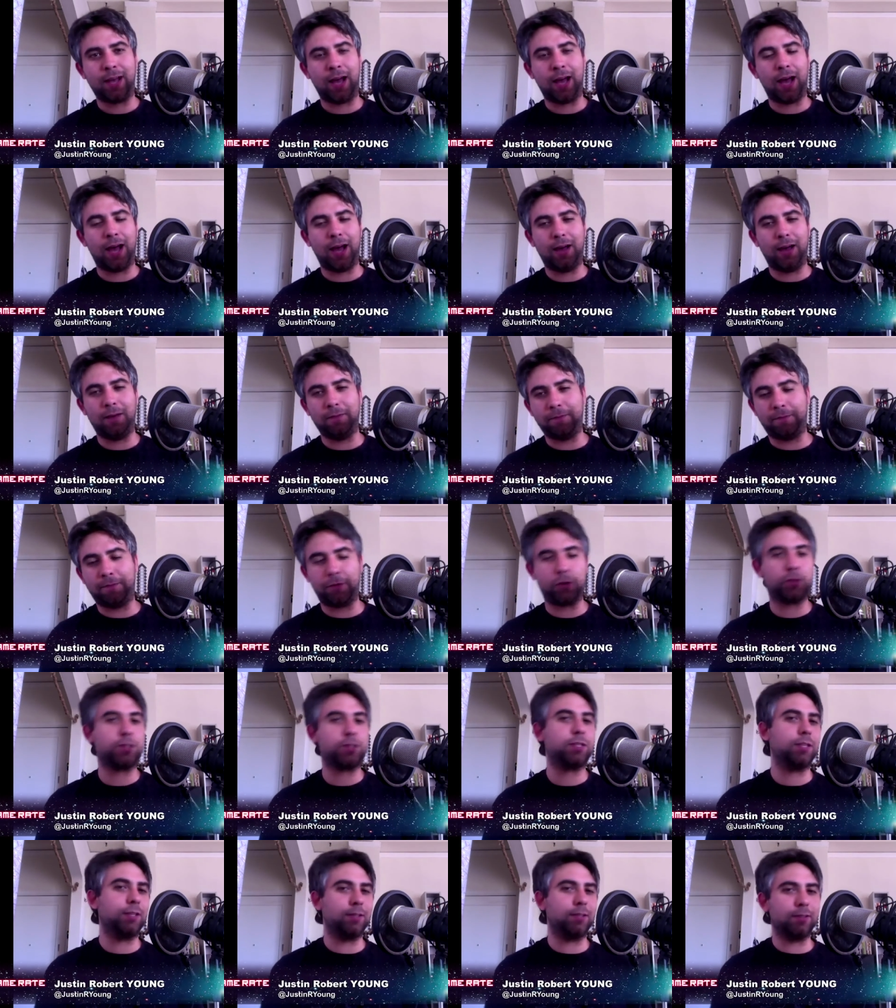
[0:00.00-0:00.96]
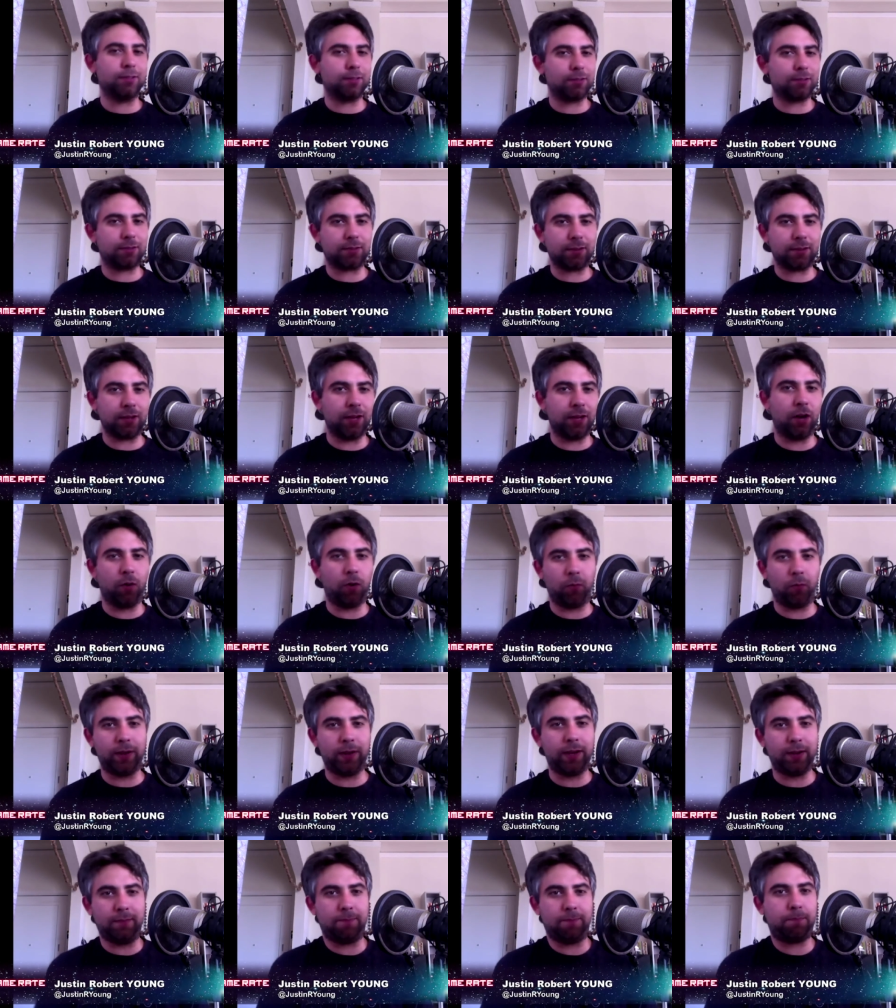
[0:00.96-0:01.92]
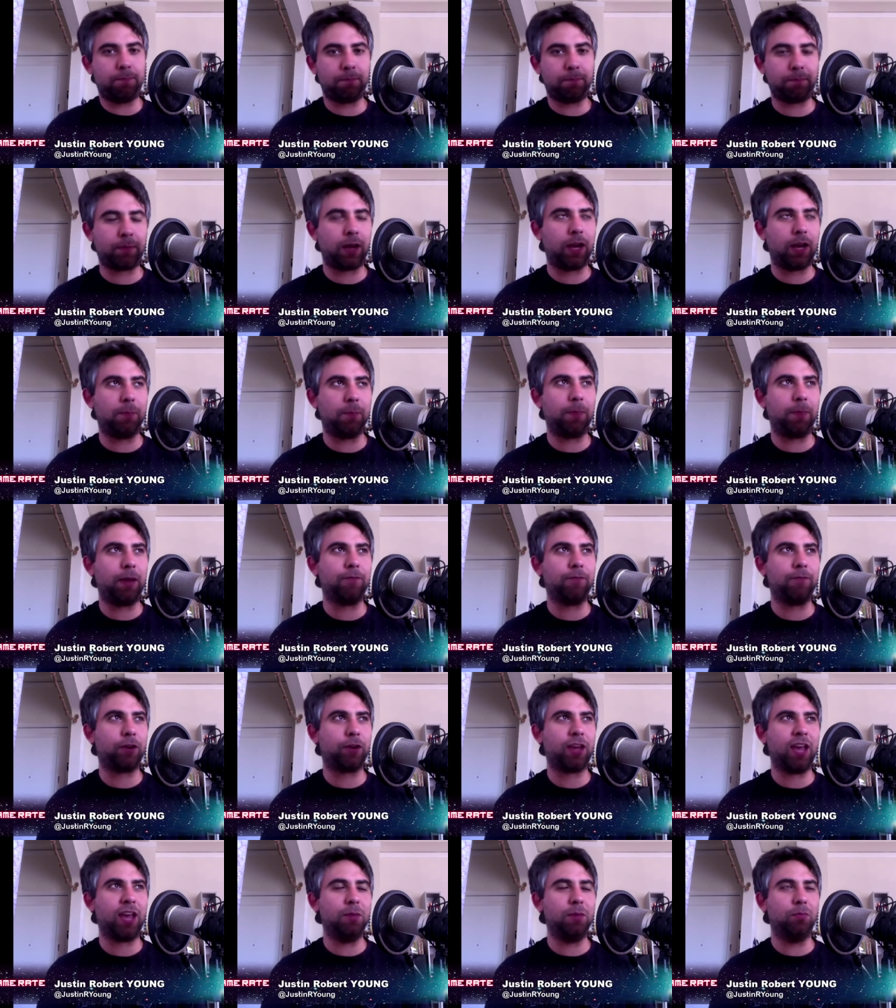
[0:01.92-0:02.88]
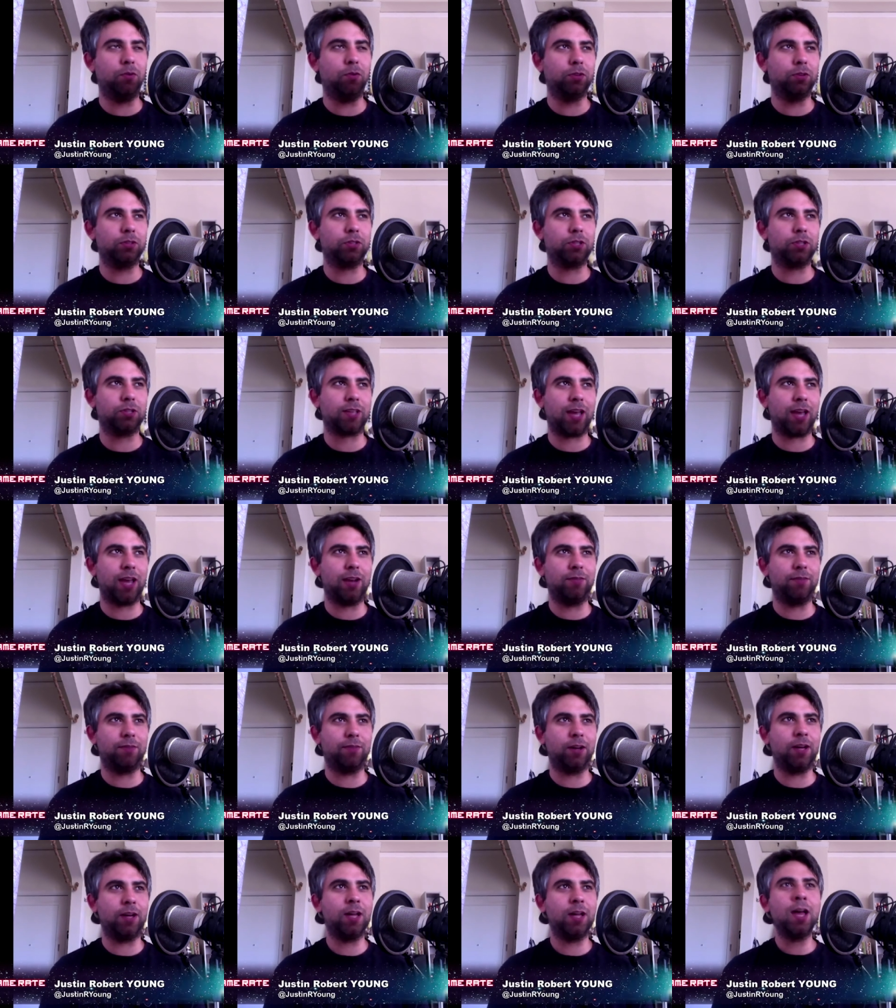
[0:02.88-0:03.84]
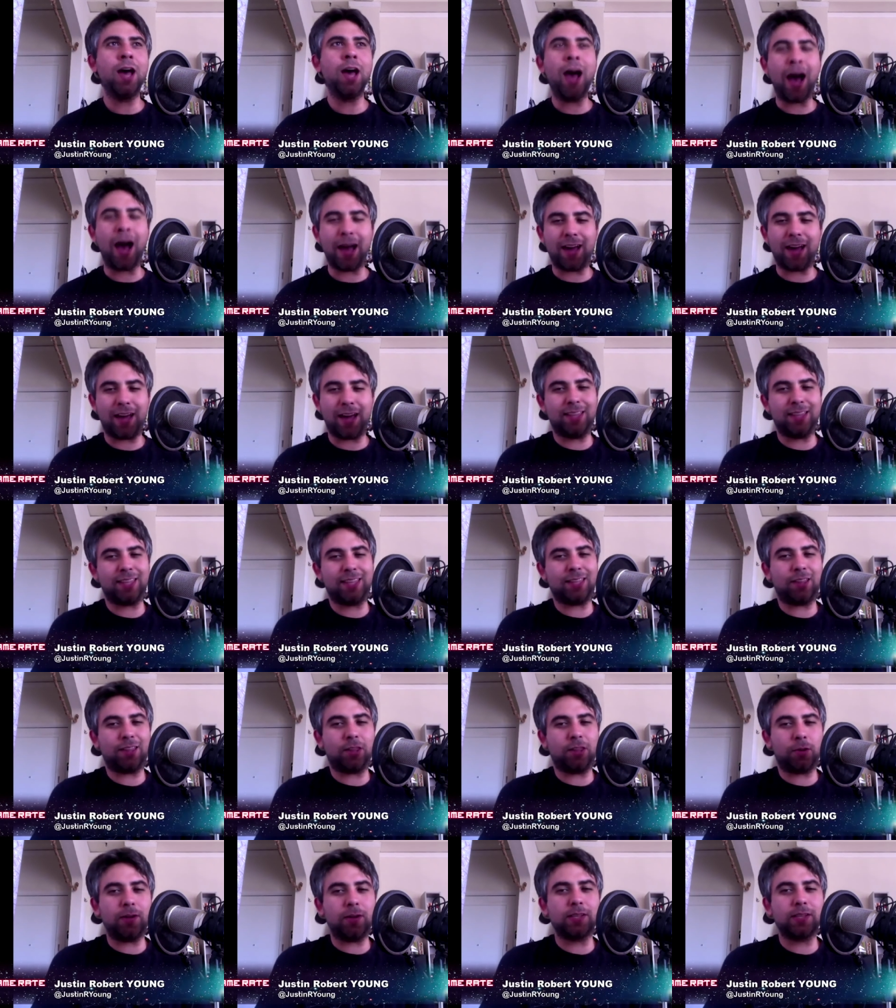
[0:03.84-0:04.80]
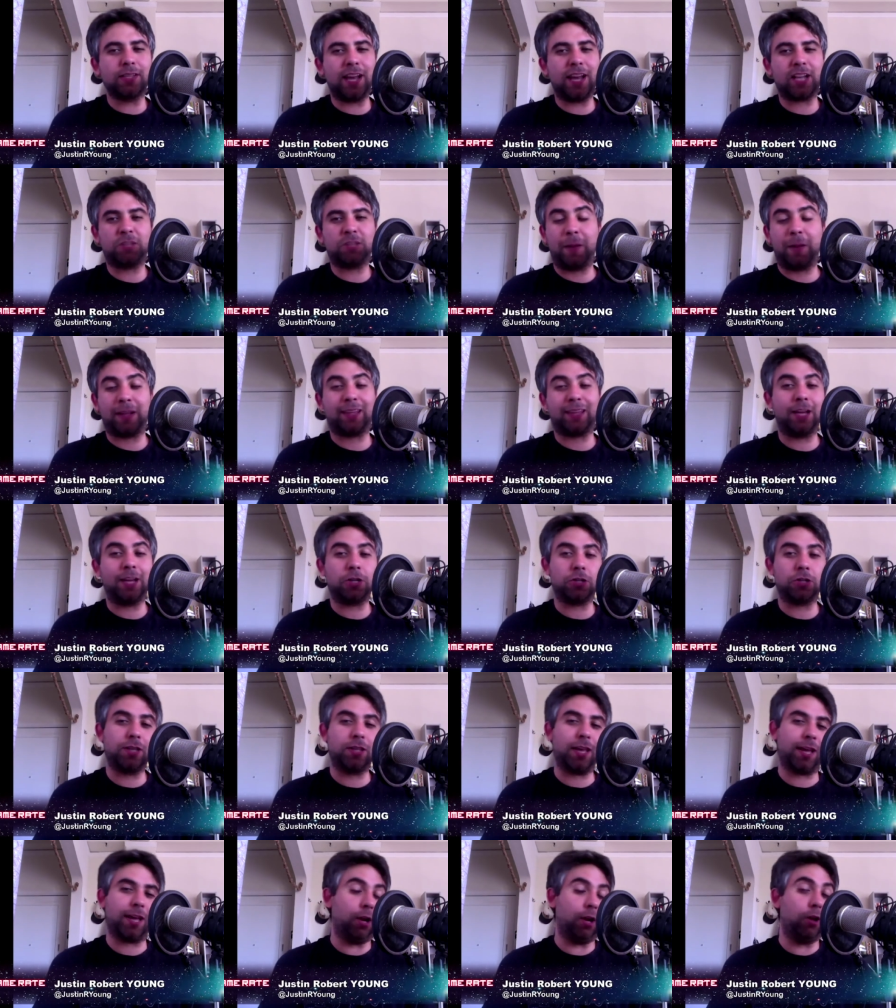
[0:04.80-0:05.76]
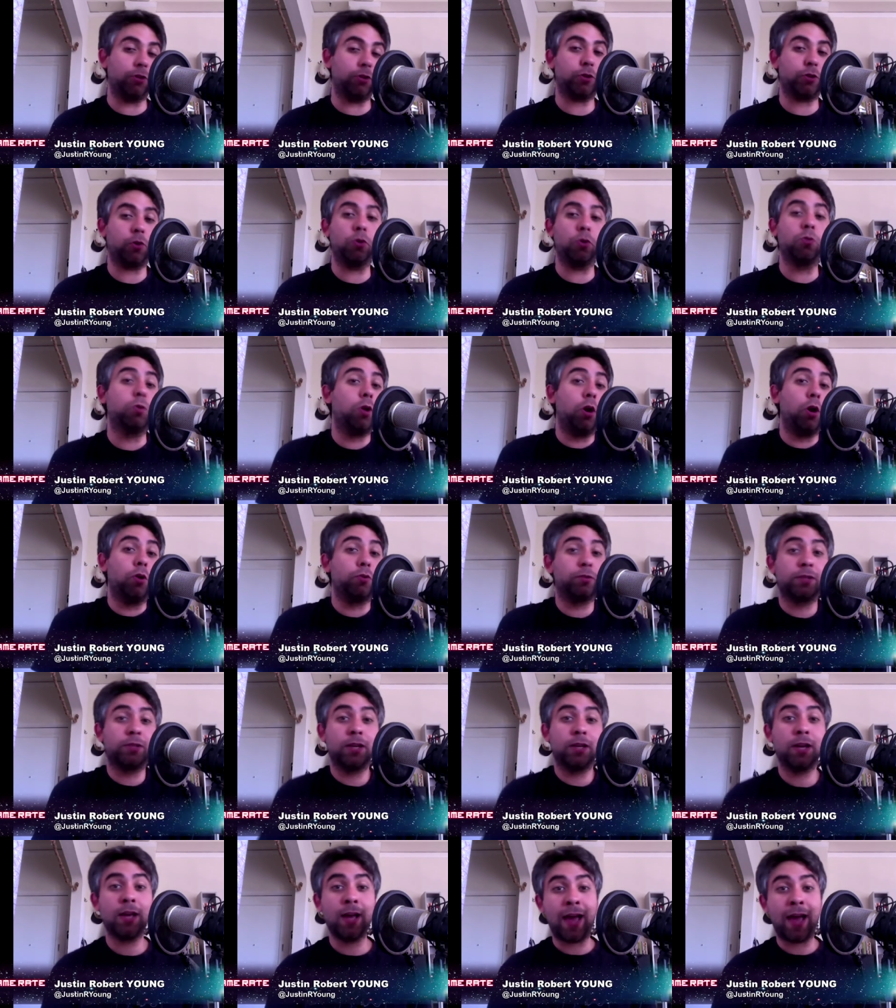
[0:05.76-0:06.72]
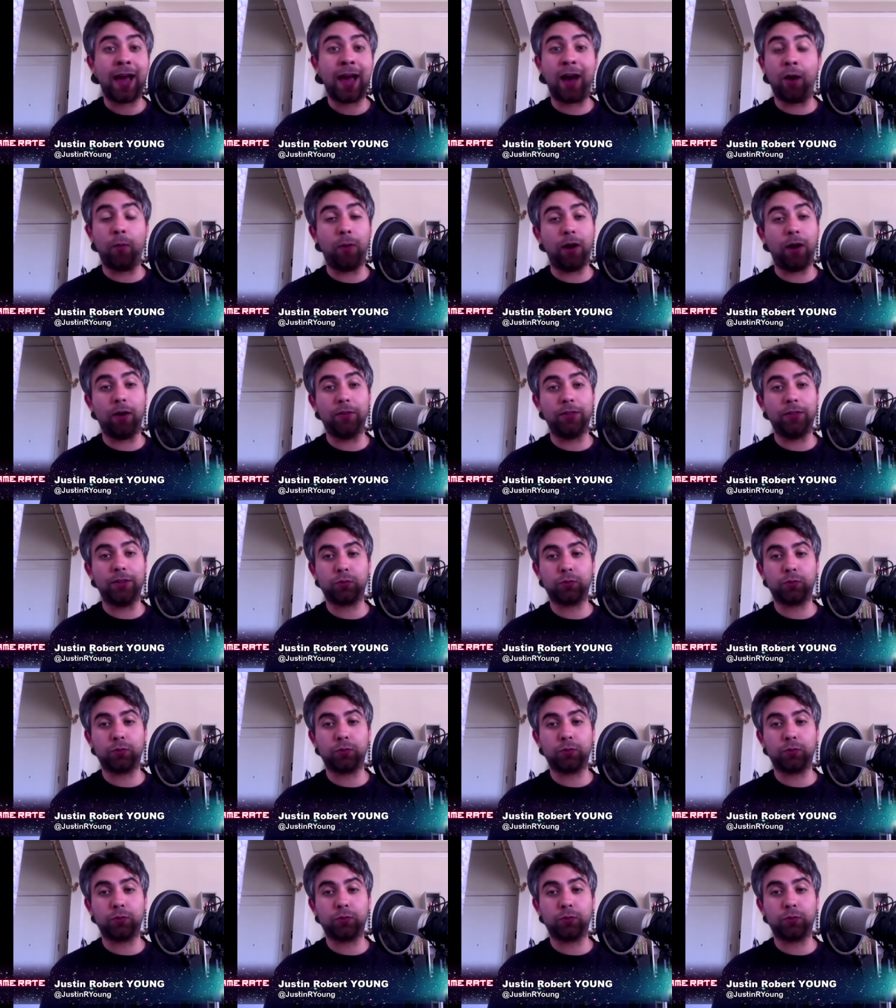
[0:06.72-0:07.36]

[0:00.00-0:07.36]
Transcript: uh, versus you know we kind of pay for cable. It's just kind of a. I, I think that there is an expectation thing, and also who knows how well